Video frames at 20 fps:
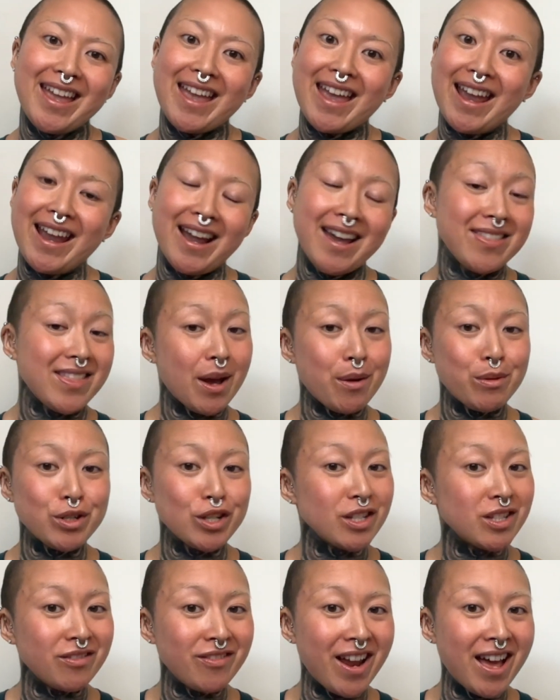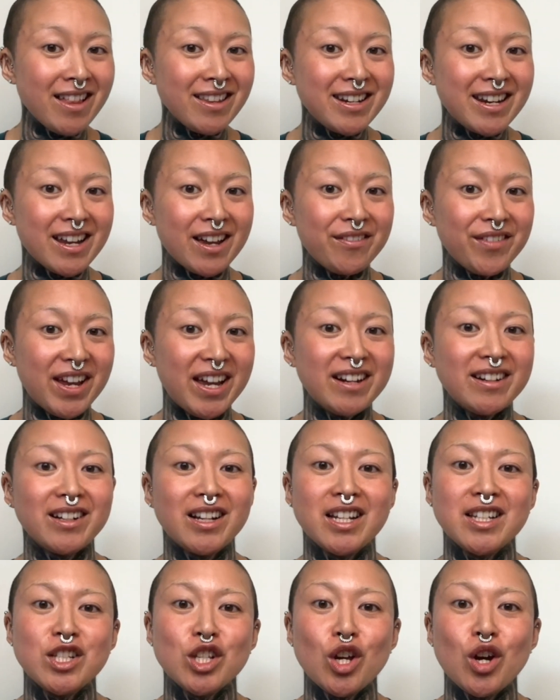And that was just the reality of it.
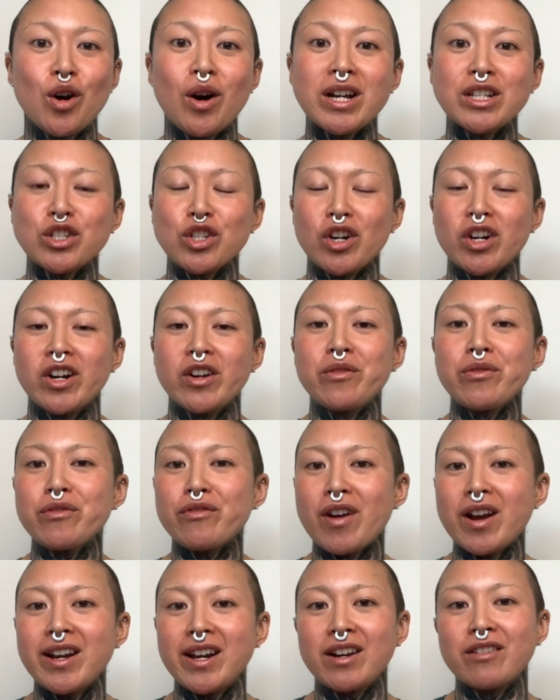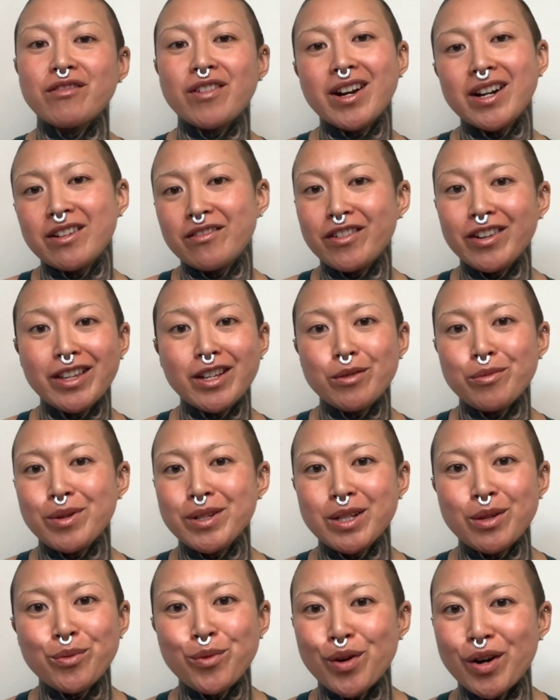So I started off with running. Running really
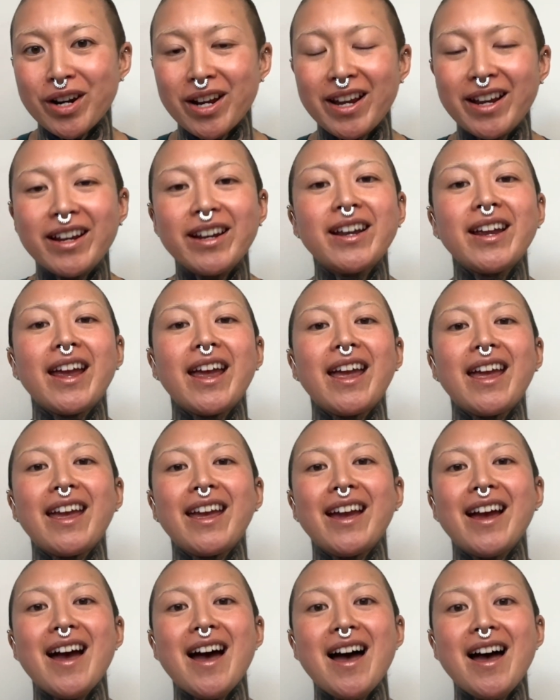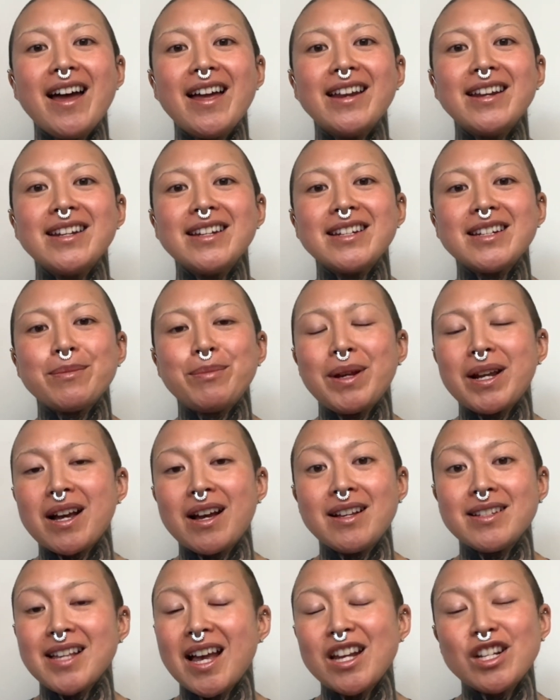wasn't working. And
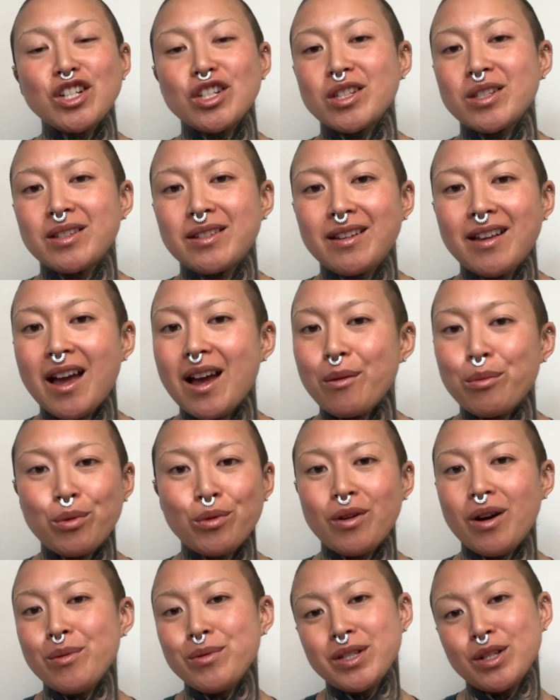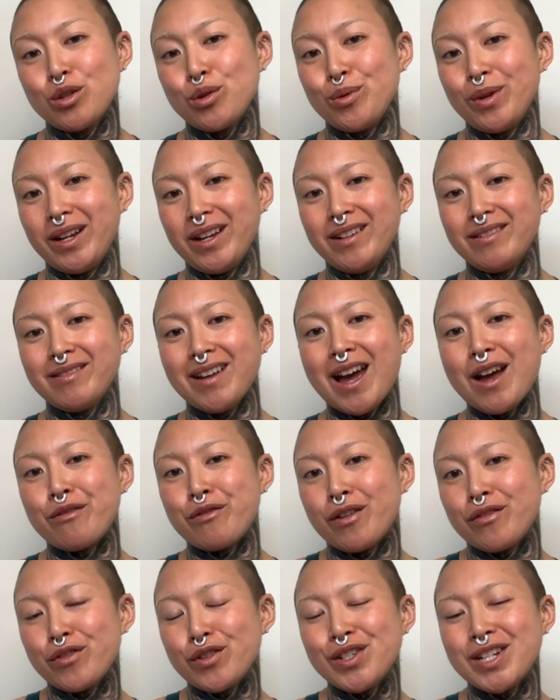because I wasn't doing it. I'd
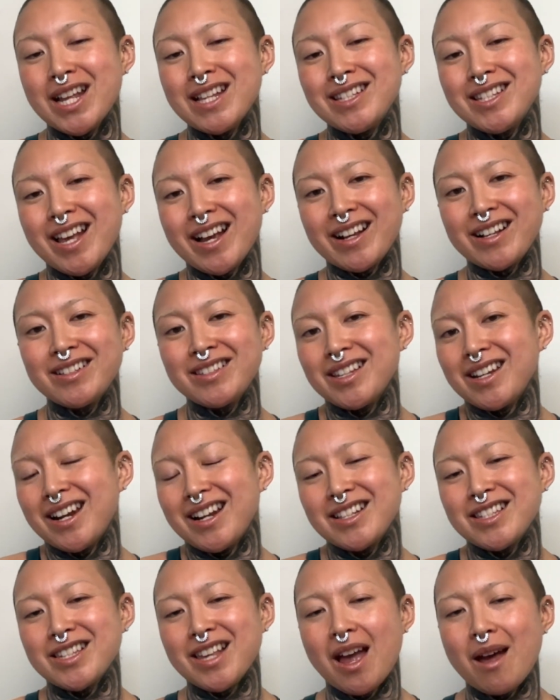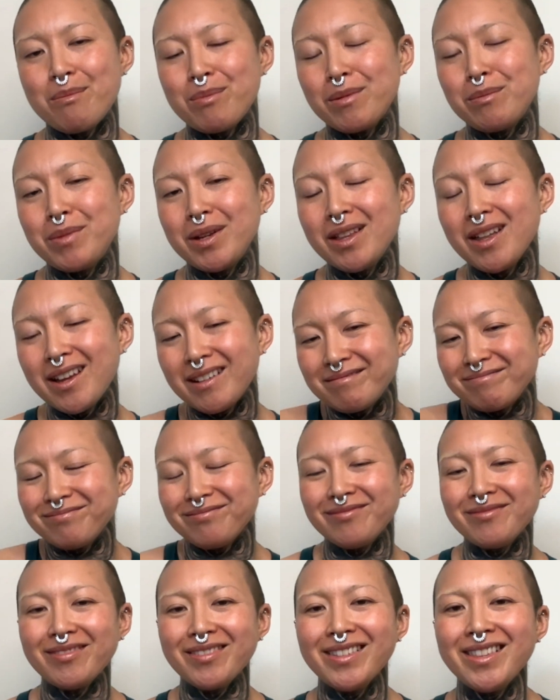run for 10 seconds and I'd stop and be like,
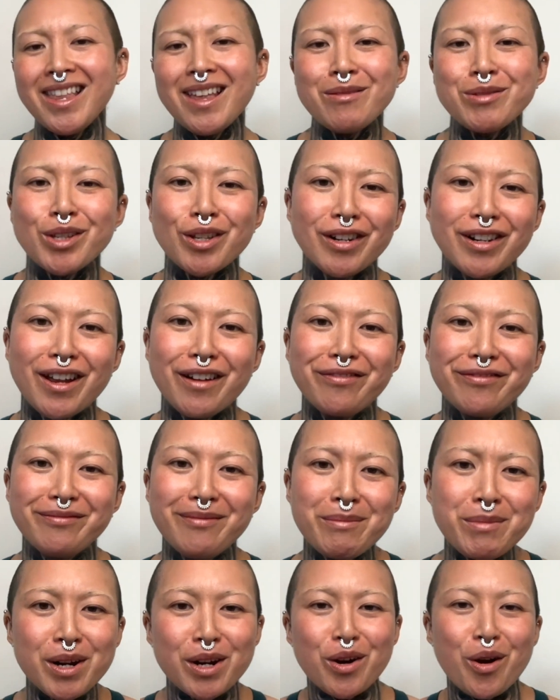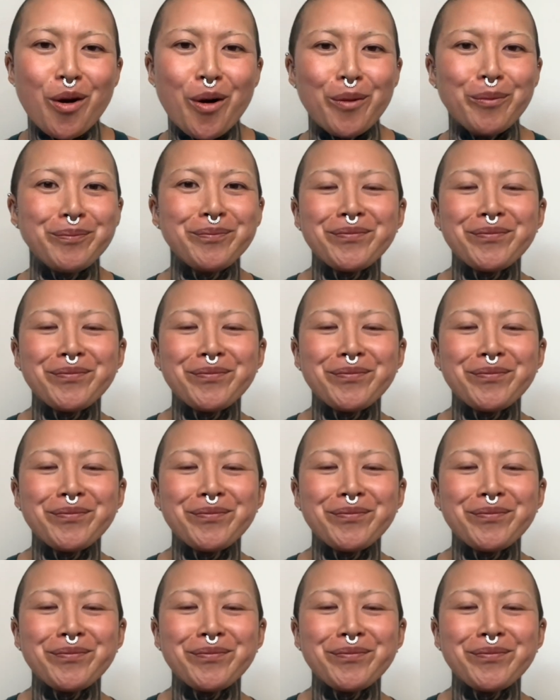that was good enough. I'm going to go home.